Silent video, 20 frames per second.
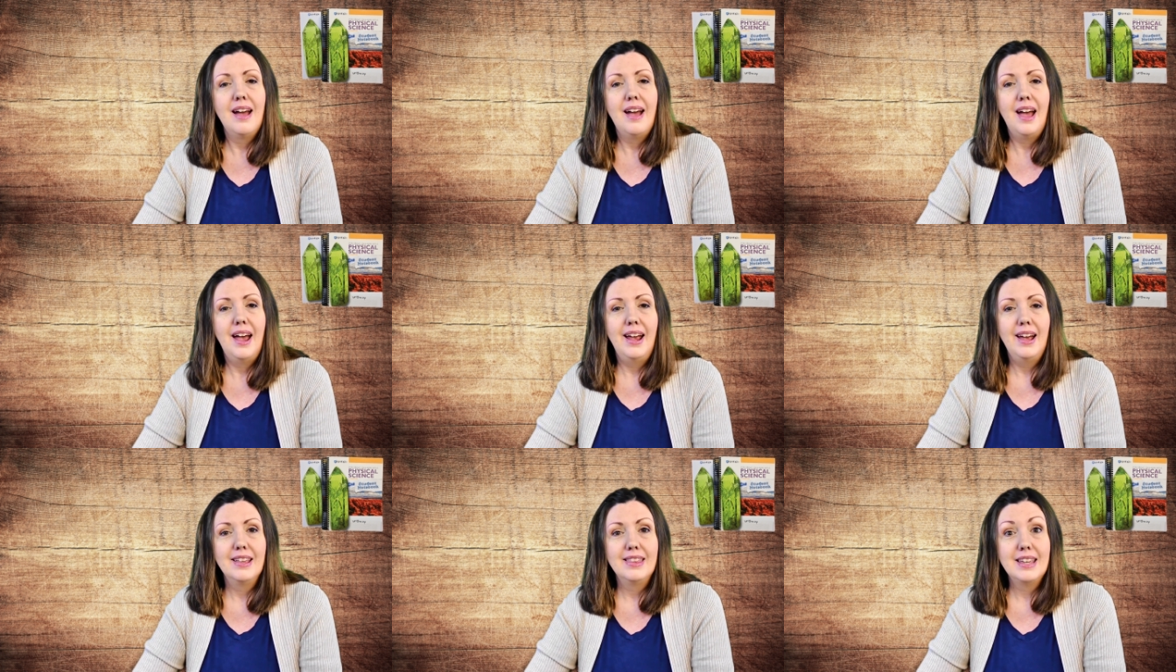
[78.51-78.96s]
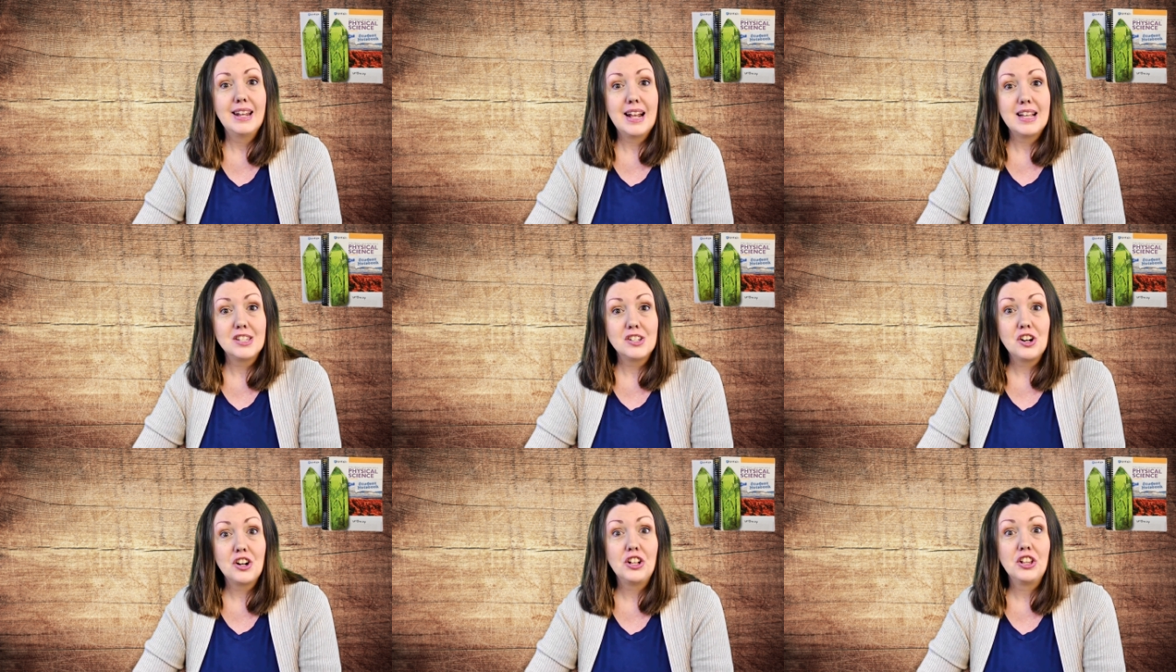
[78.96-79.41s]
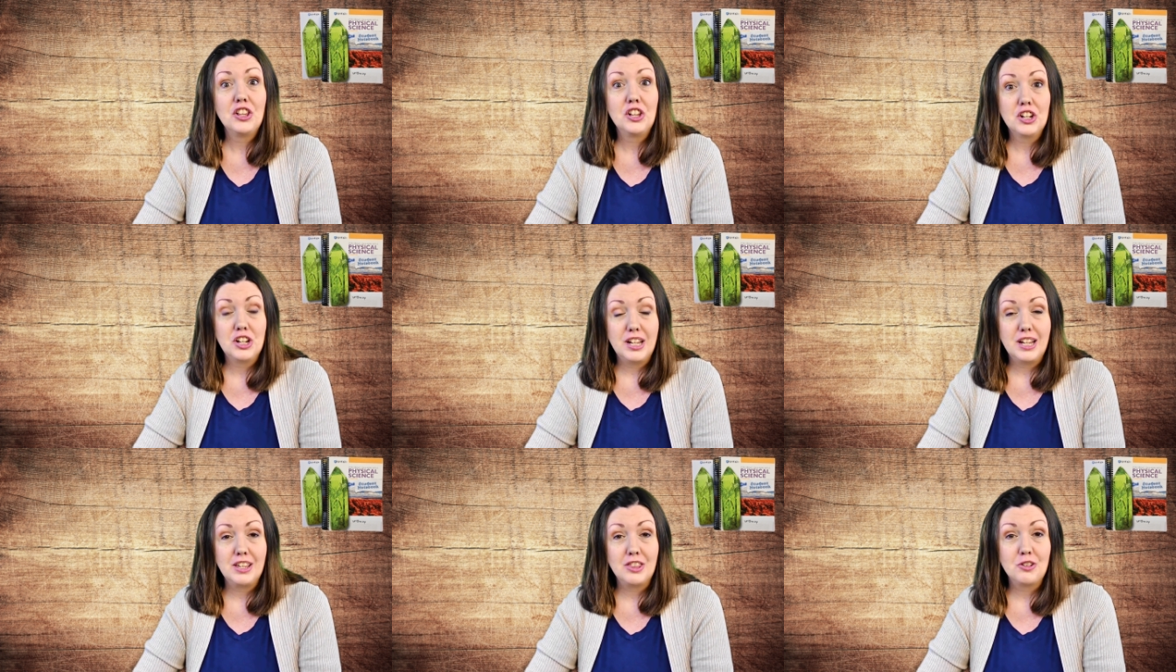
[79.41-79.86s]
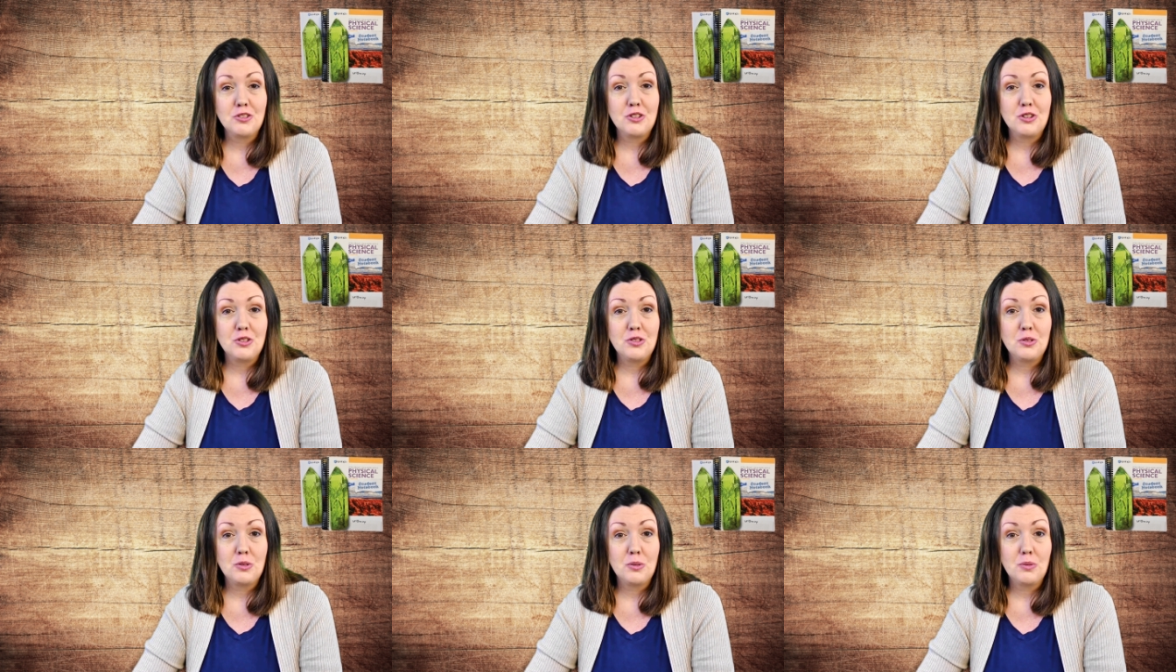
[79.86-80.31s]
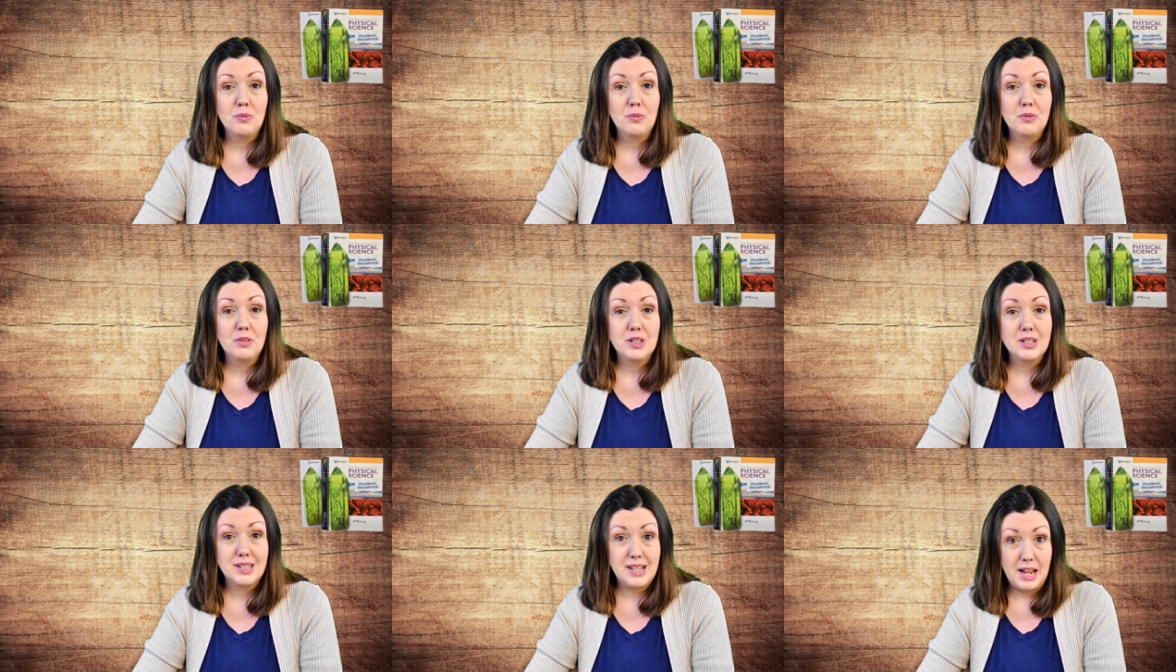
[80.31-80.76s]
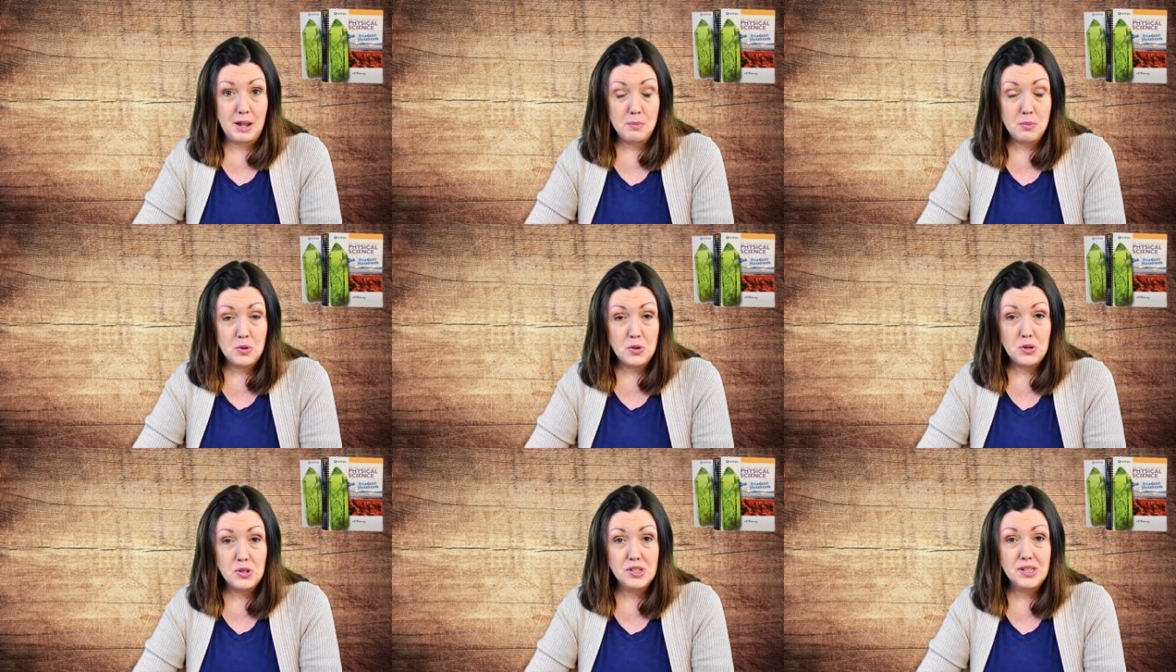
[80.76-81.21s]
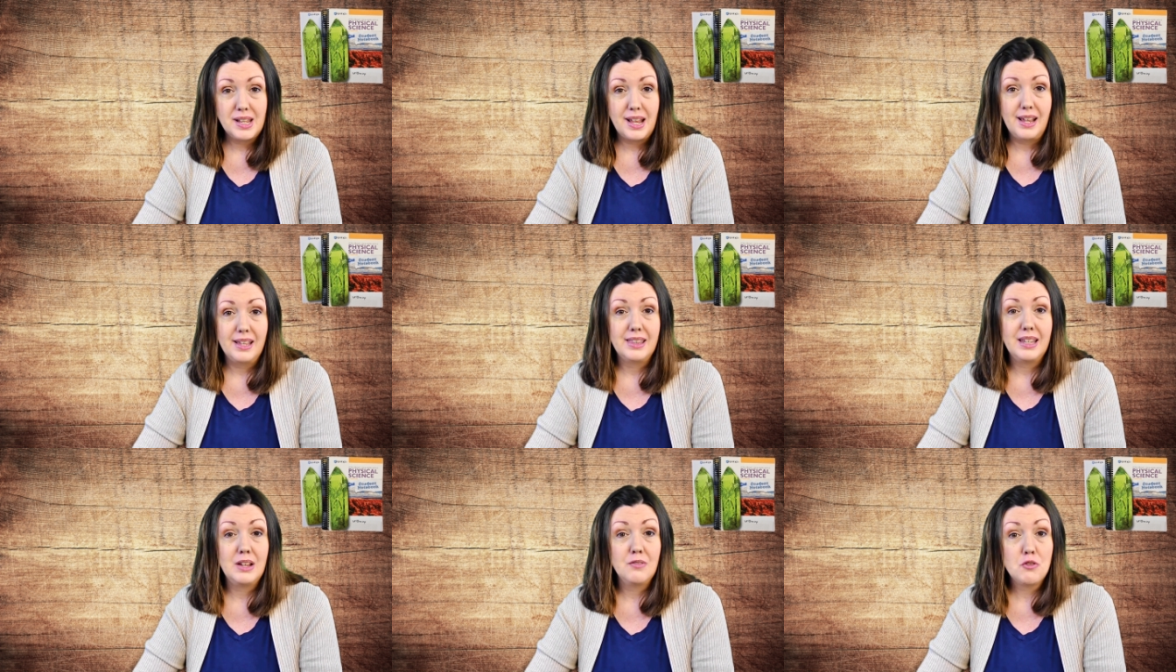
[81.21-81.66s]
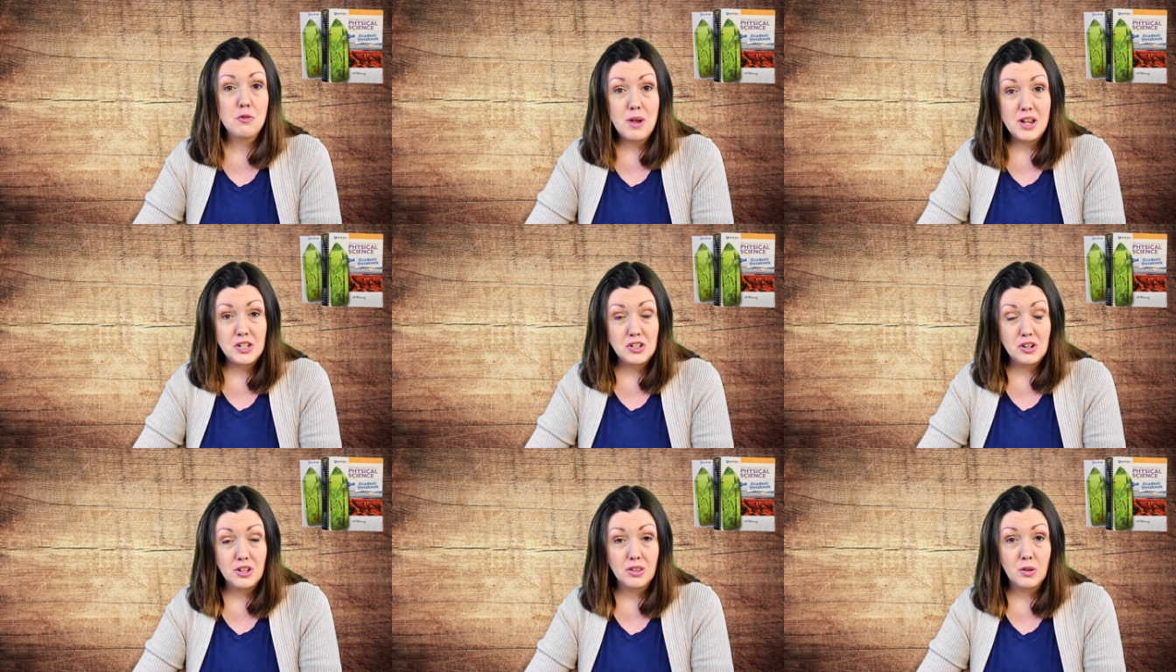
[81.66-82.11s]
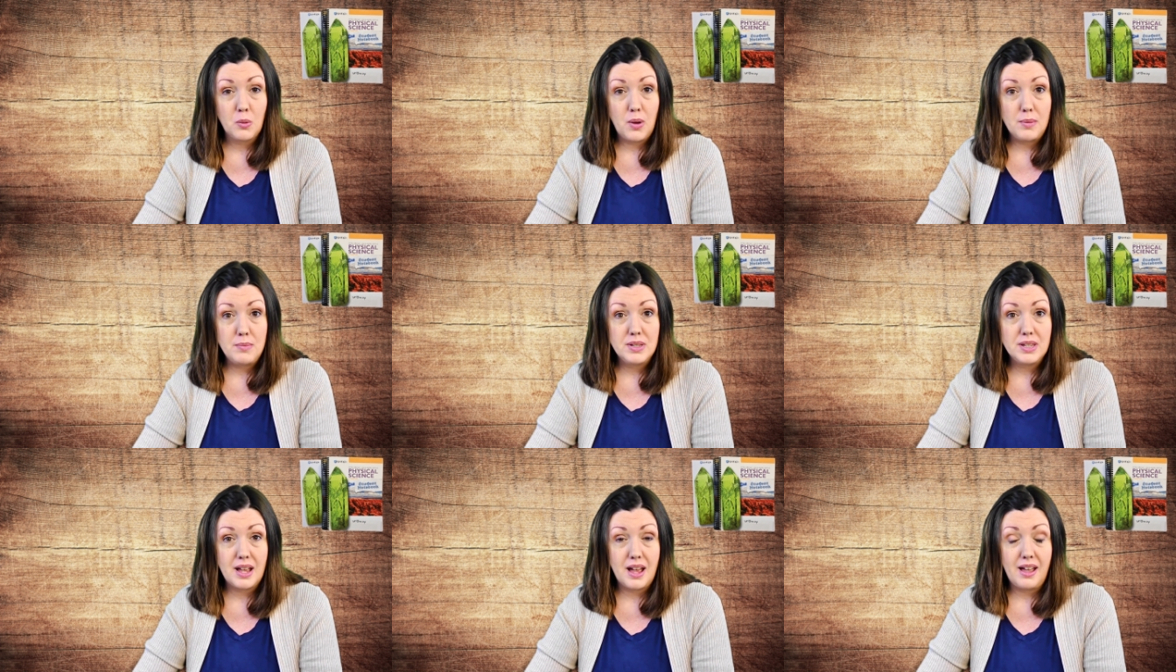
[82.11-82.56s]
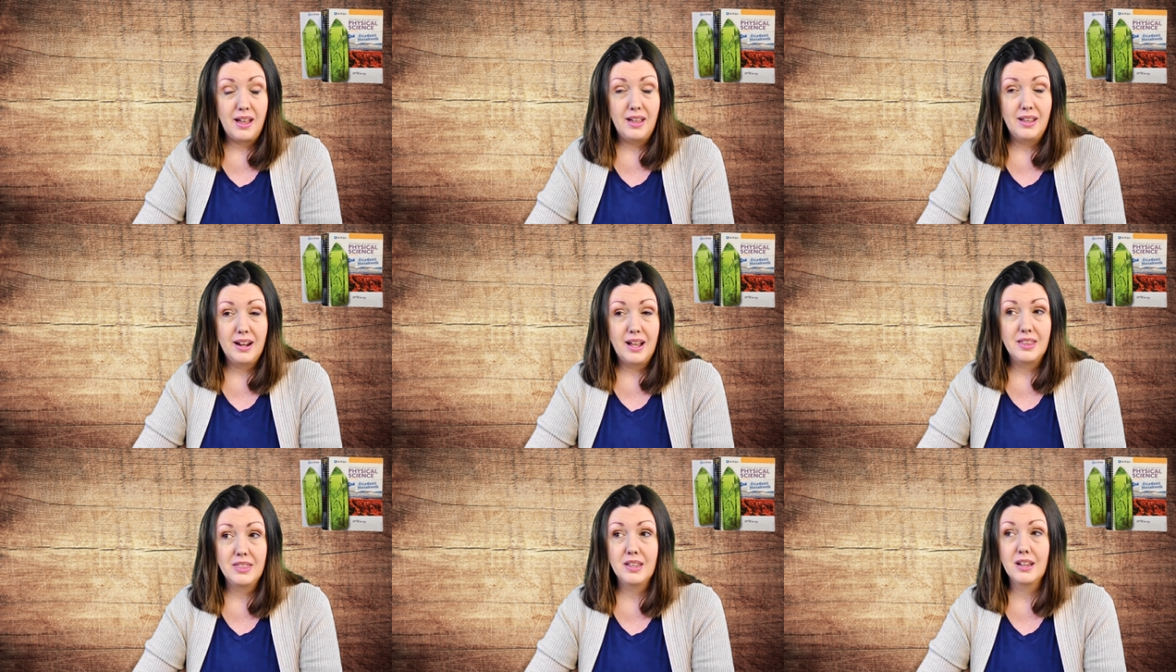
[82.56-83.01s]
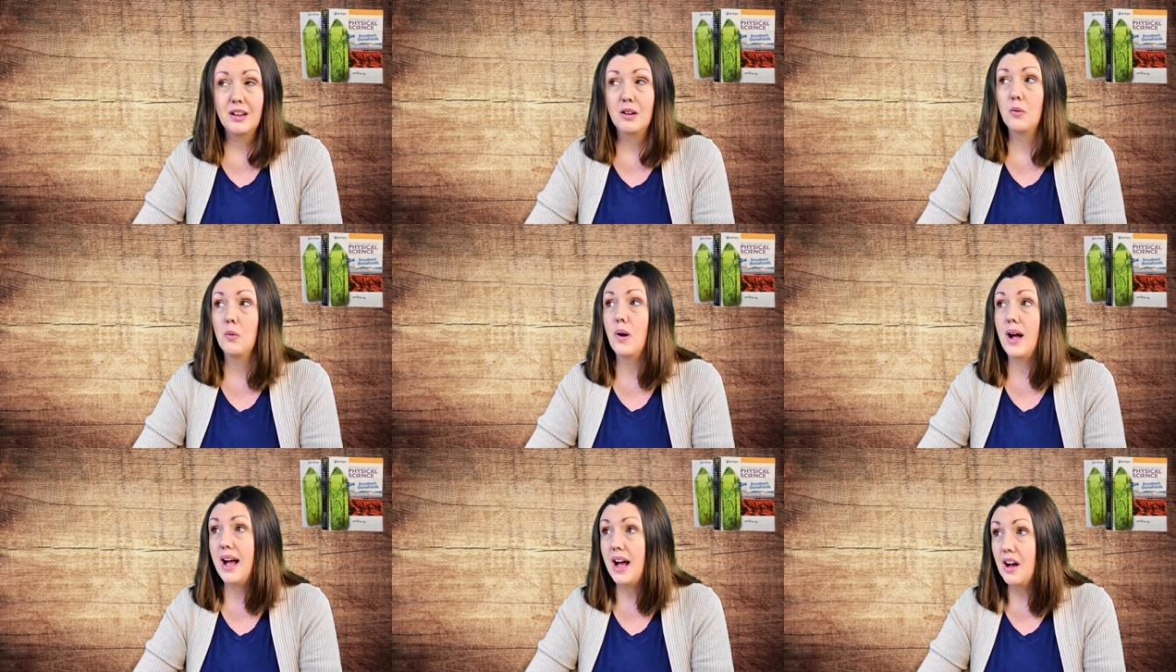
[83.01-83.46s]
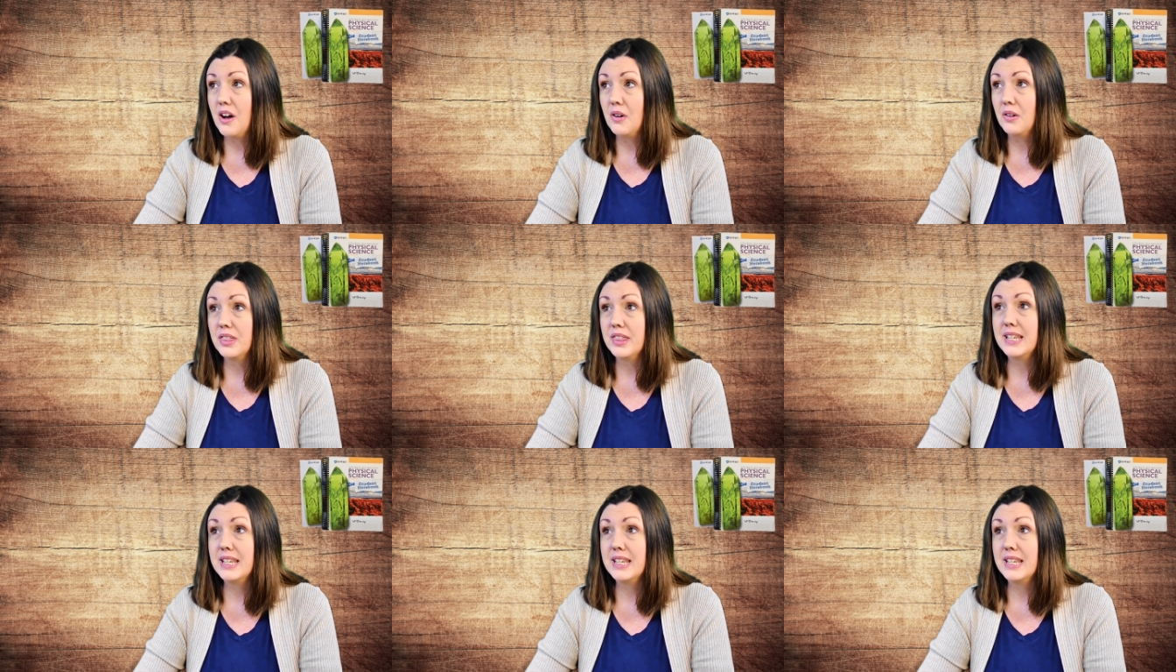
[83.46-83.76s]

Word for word: And then I started looking through the samples and the information on the website, and I thought, wow,